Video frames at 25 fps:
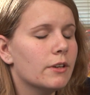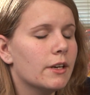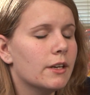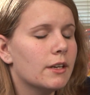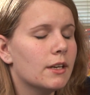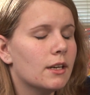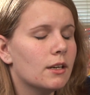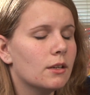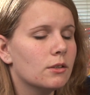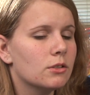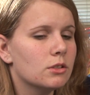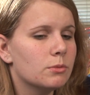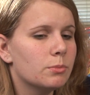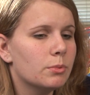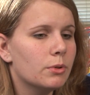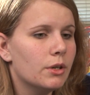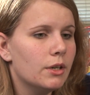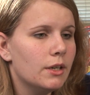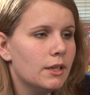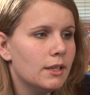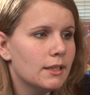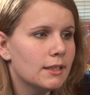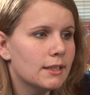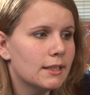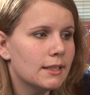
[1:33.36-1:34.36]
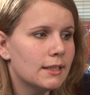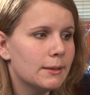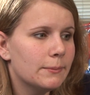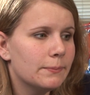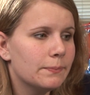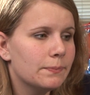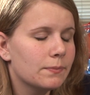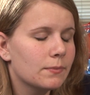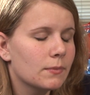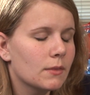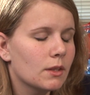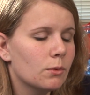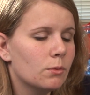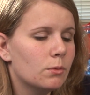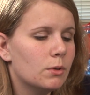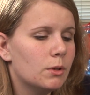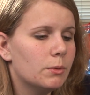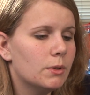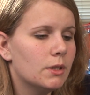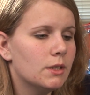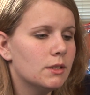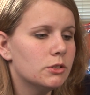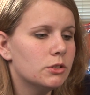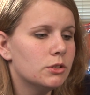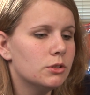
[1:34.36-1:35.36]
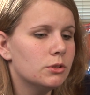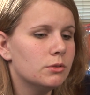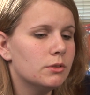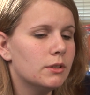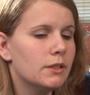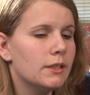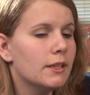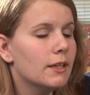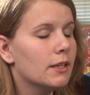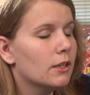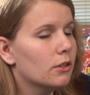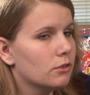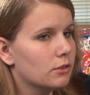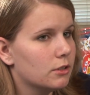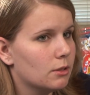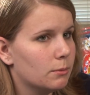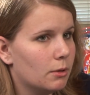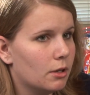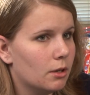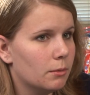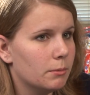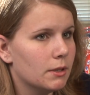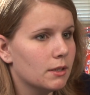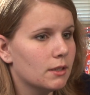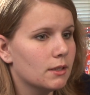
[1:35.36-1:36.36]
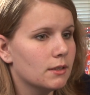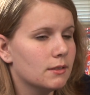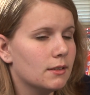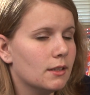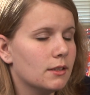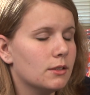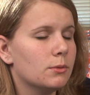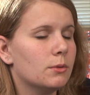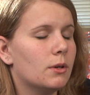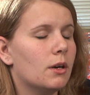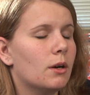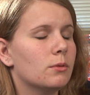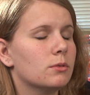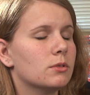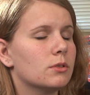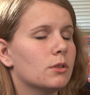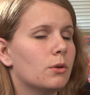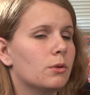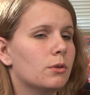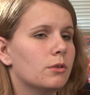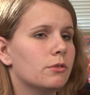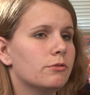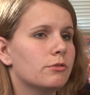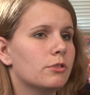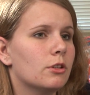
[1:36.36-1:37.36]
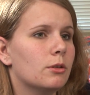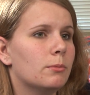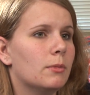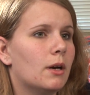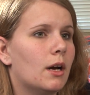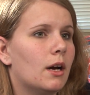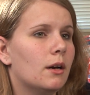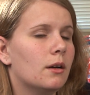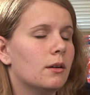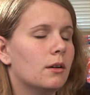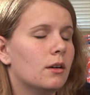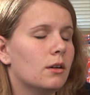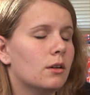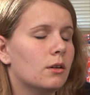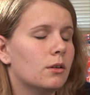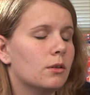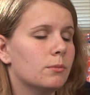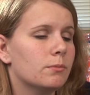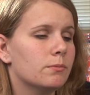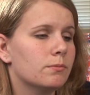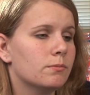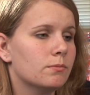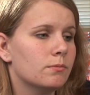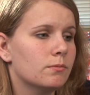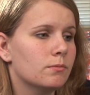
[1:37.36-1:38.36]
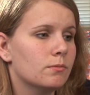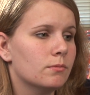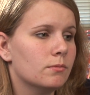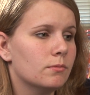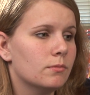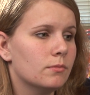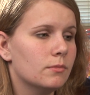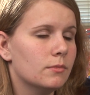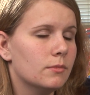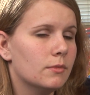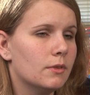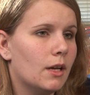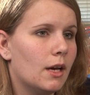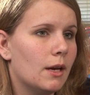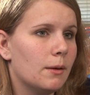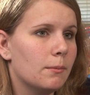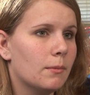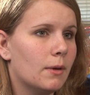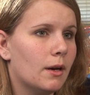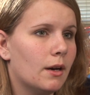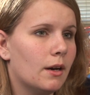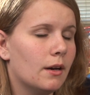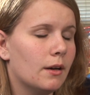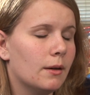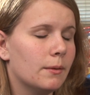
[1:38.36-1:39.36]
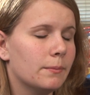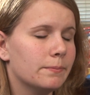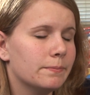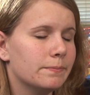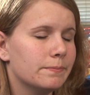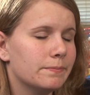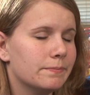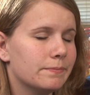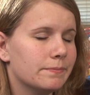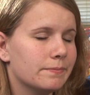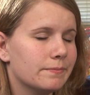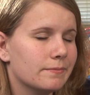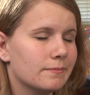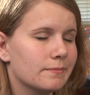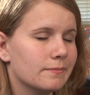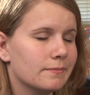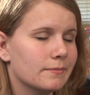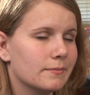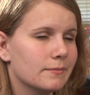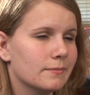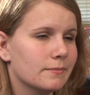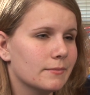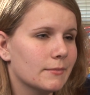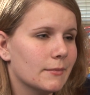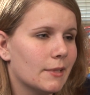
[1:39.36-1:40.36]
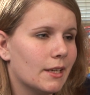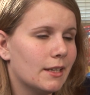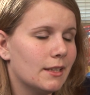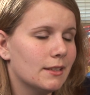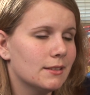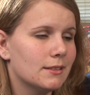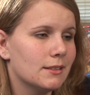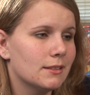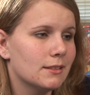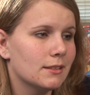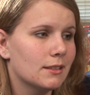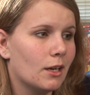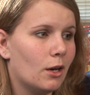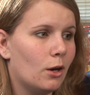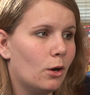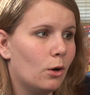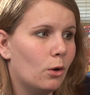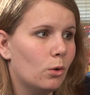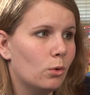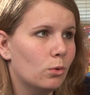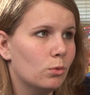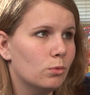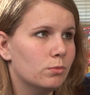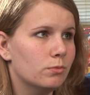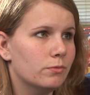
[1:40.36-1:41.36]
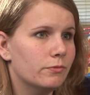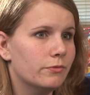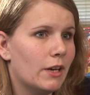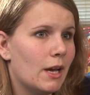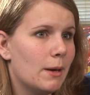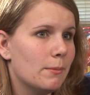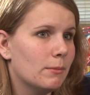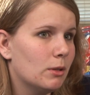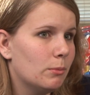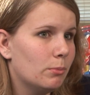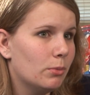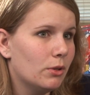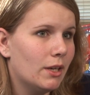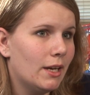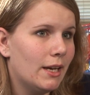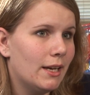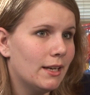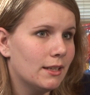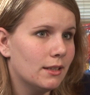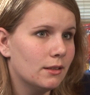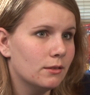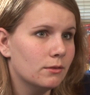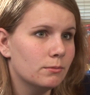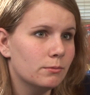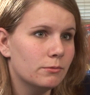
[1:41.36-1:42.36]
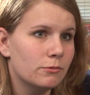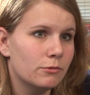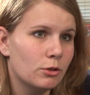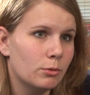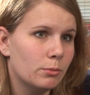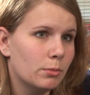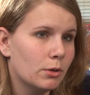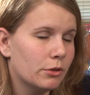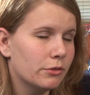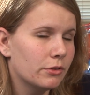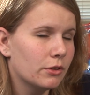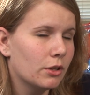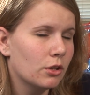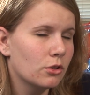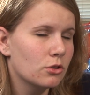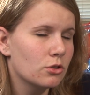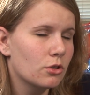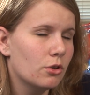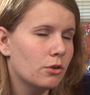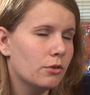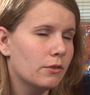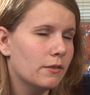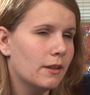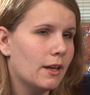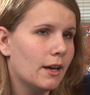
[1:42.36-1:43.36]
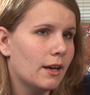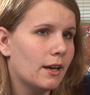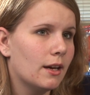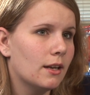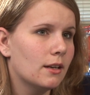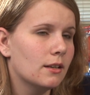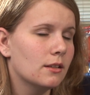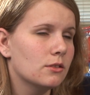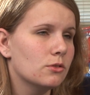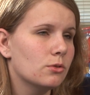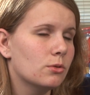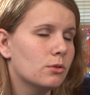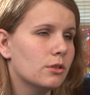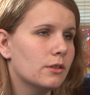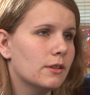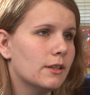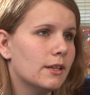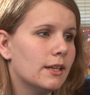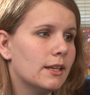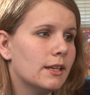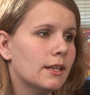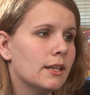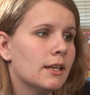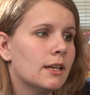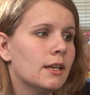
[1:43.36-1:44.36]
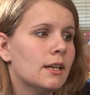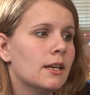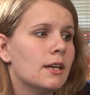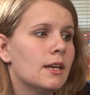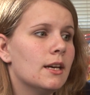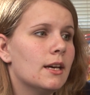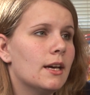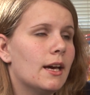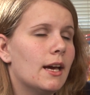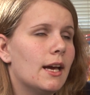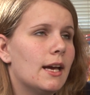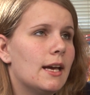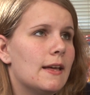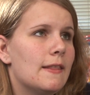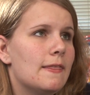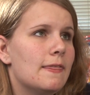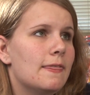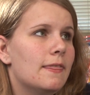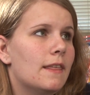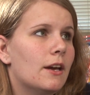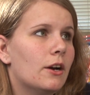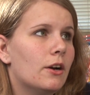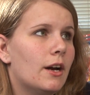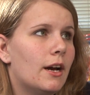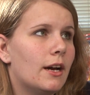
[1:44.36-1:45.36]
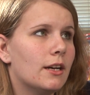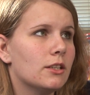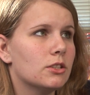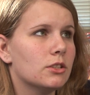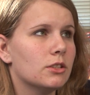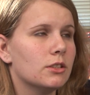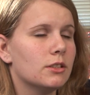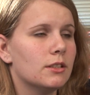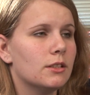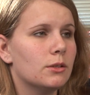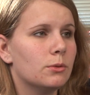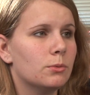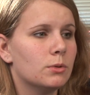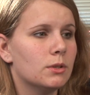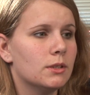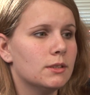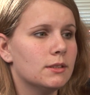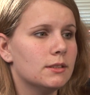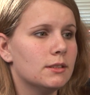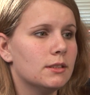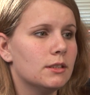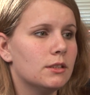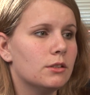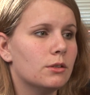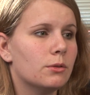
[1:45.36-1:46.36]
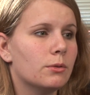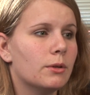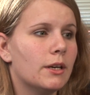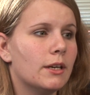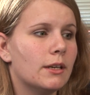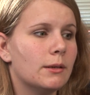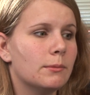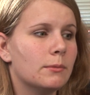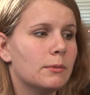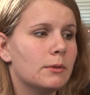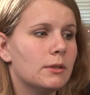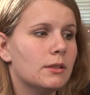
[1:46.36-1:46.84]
found out I was pregnant, we went to the health department because that's where I was going for my, um, like my, I guess it's called family planning for birth control and that kind of sort of thing. And they're actually the ones that direct,